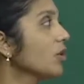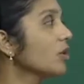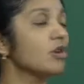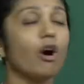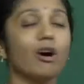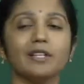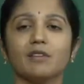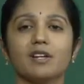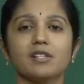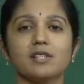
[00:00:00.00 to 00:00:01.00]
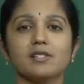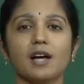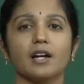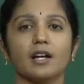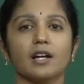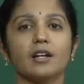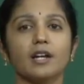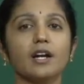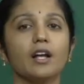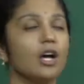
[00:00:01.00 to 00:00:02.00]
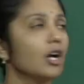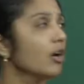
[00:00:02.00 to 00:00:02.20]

because all the devices are connected